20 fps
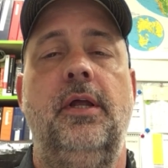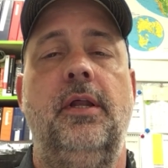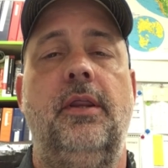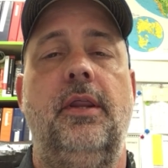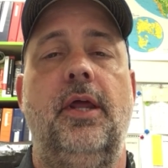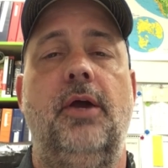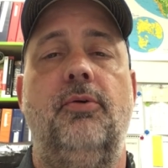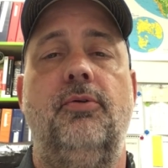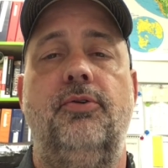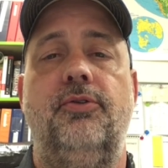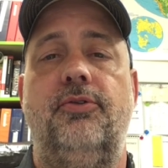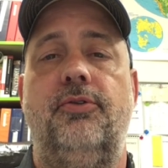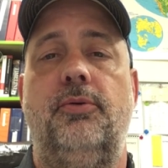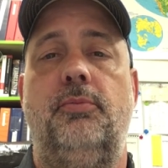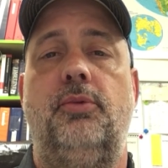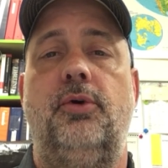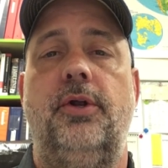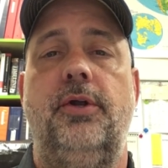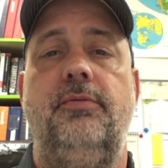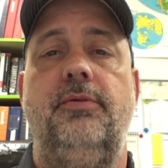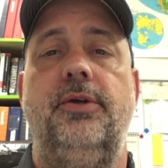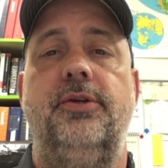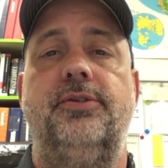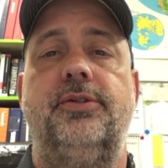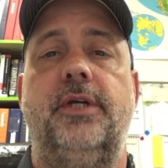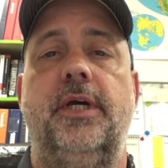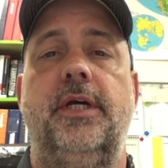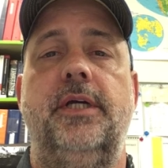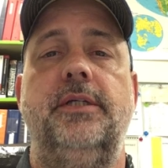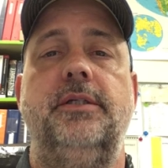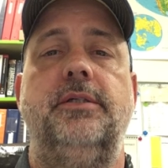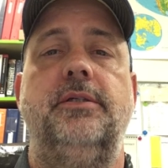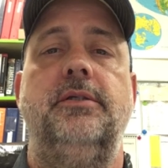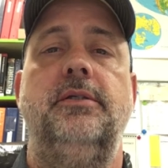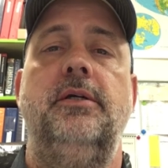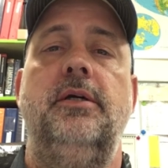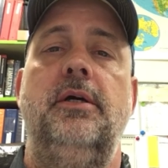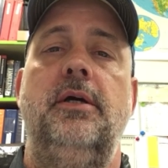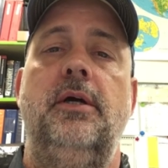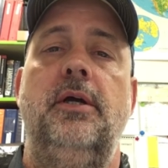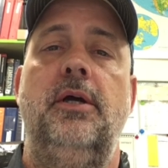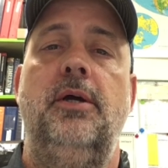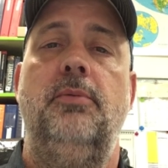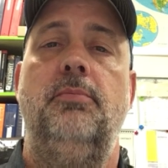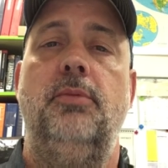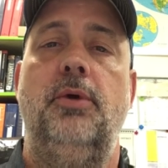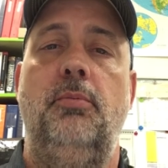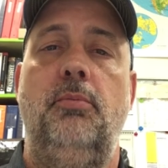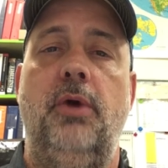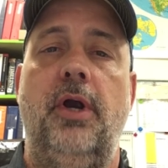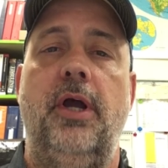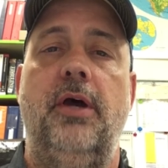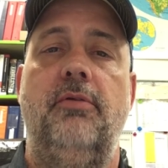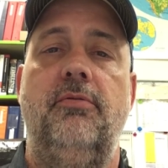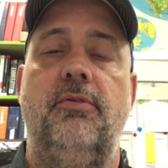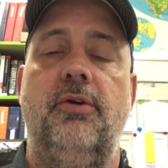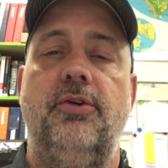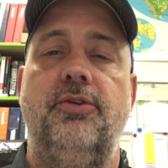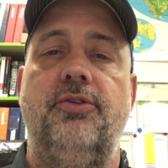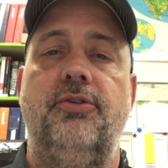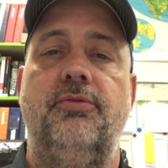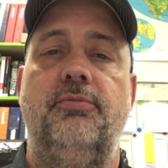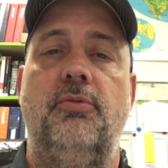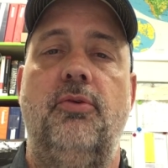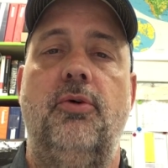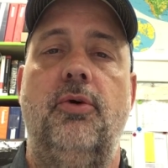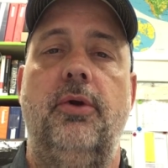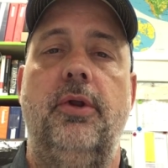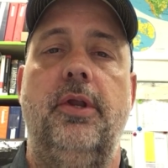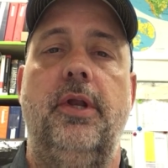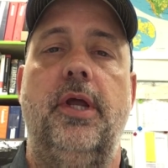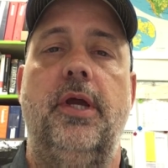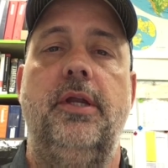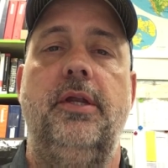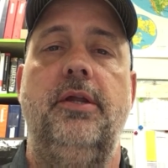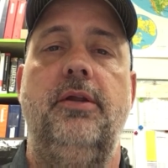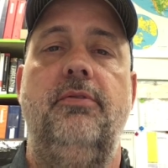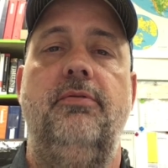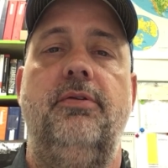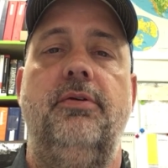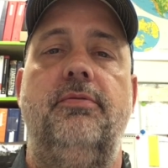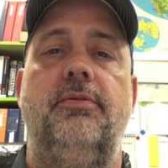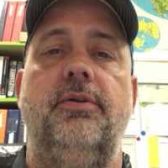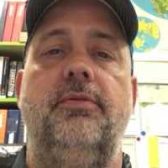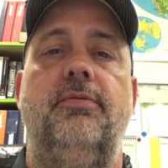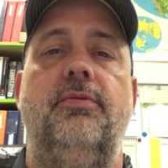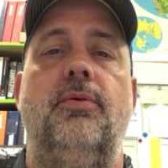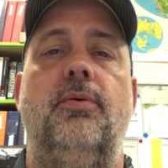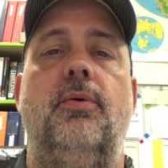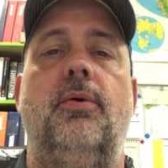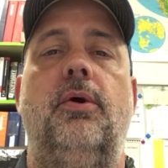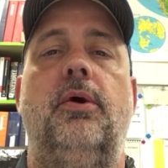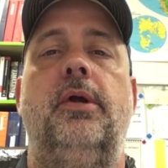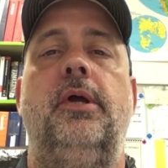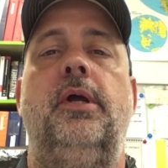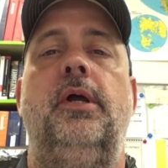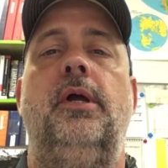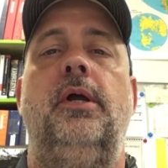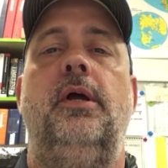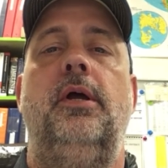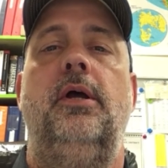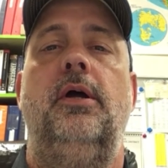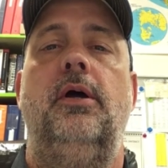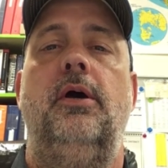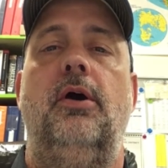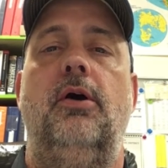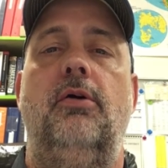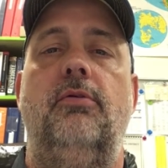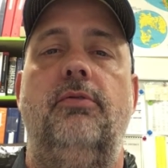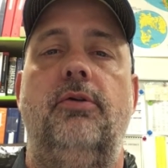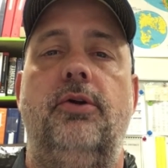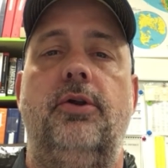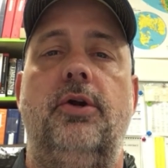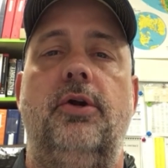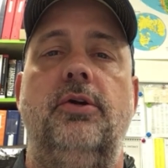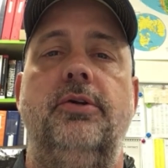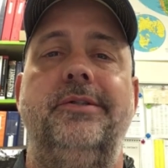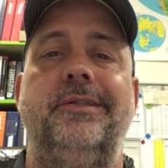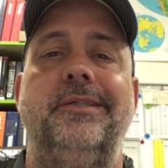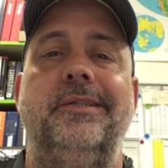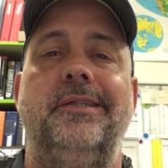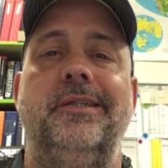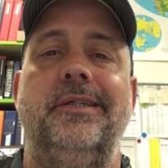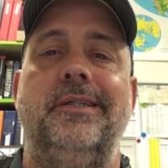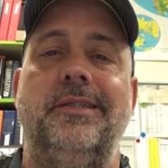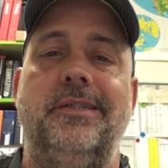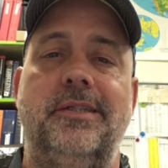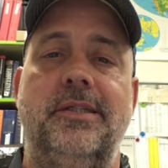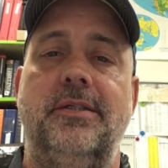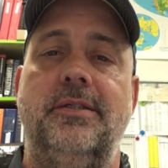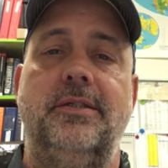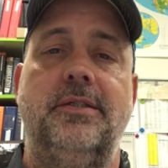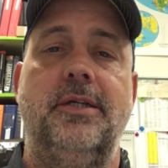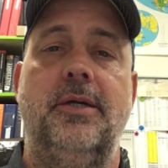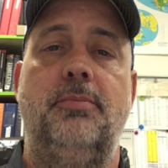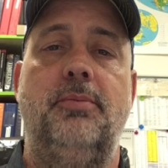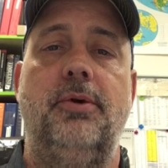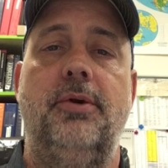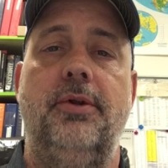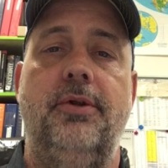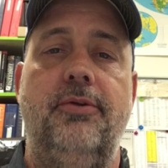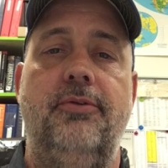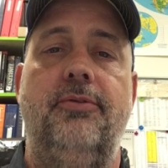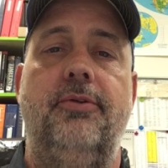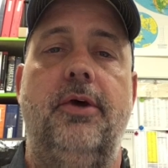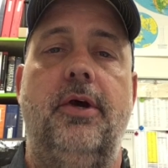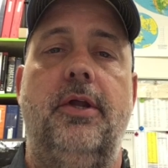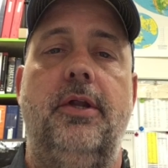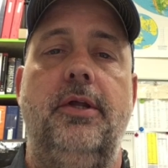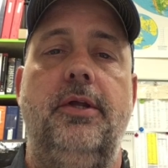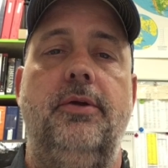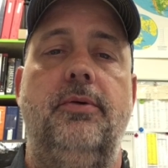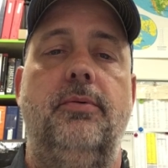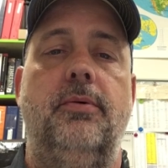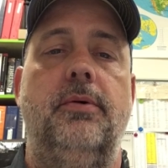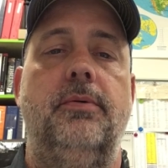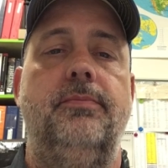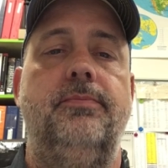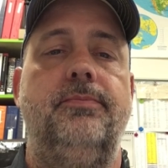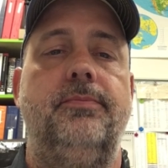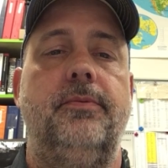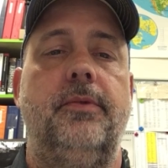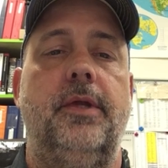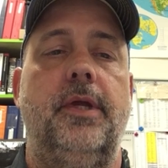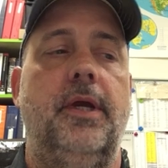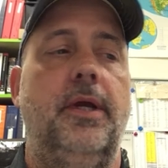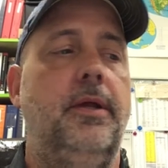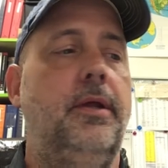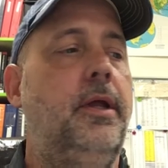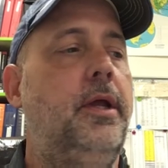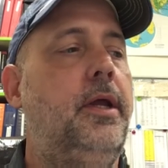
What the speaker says: That was the previous case, but Brown versus Board in 1954 overturns it and says separate is not equal, okay?